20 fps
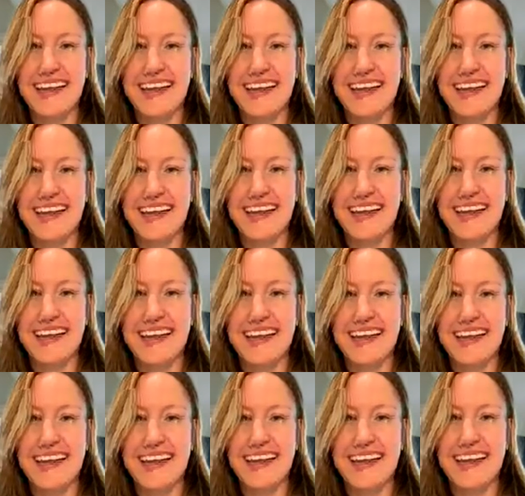
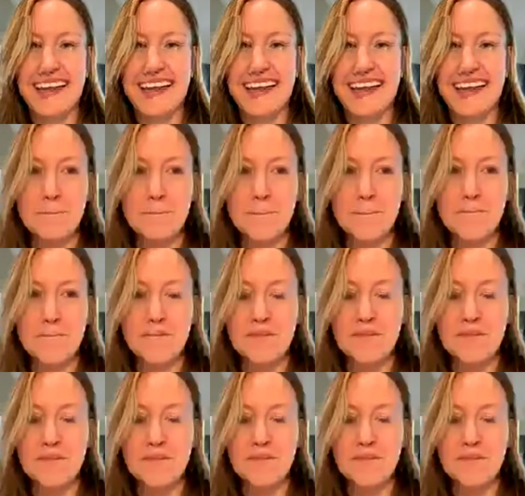
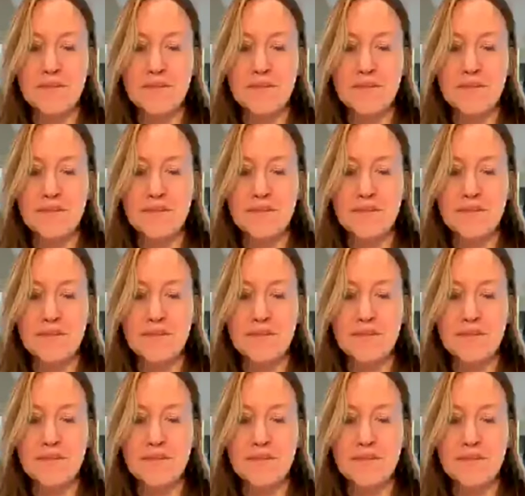
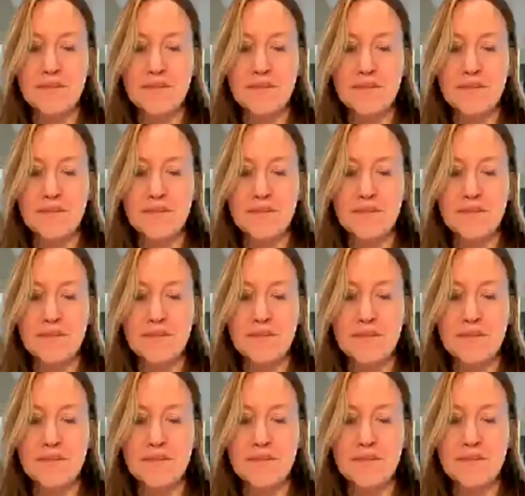
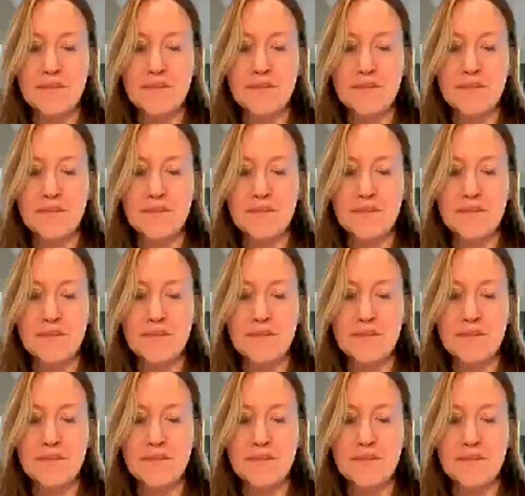
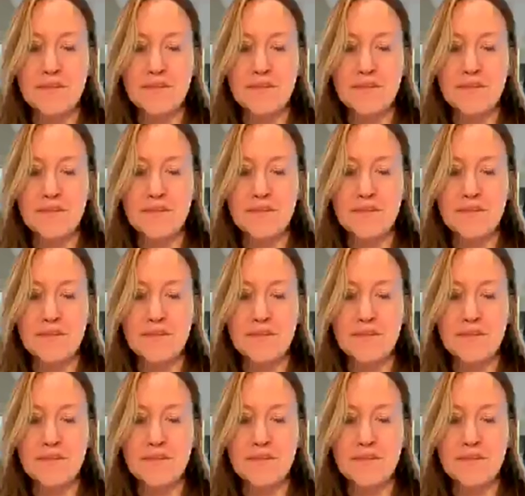No words are spoken by the person on screen.